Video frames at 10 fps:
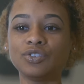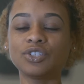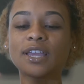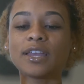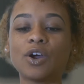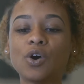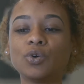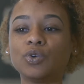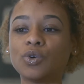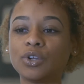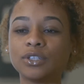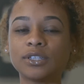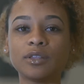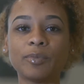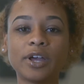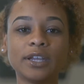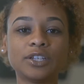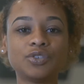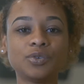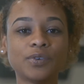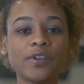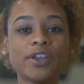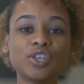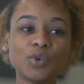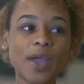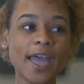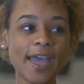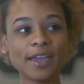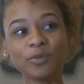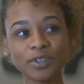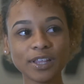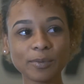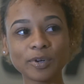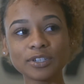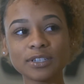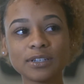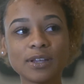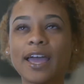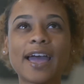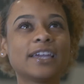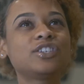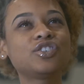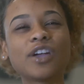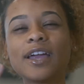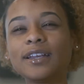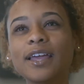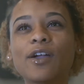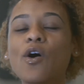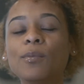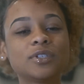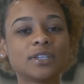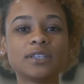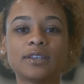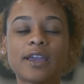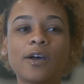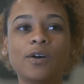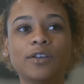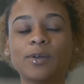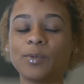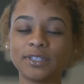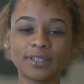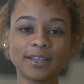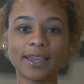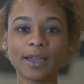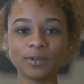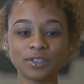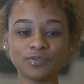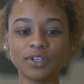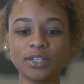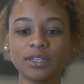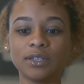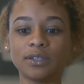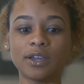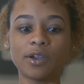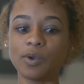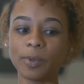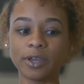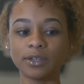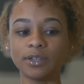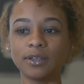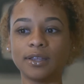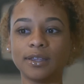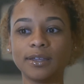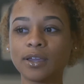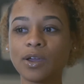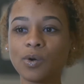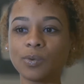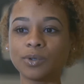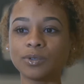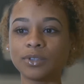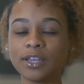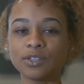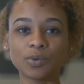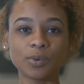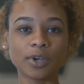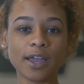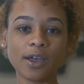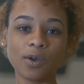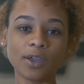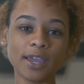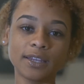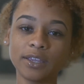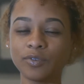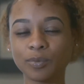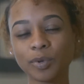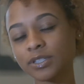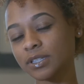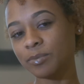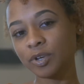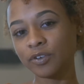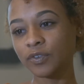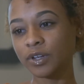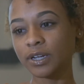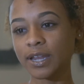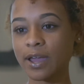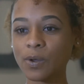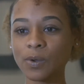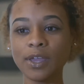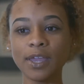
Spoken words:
just kind of hold on to the bond that you had with that person, I guess you're kind of like almost in denial. I want to say like I was really in denial about it. Like, oh, well, things will work out, kind of giving the person the benefit of the doubt.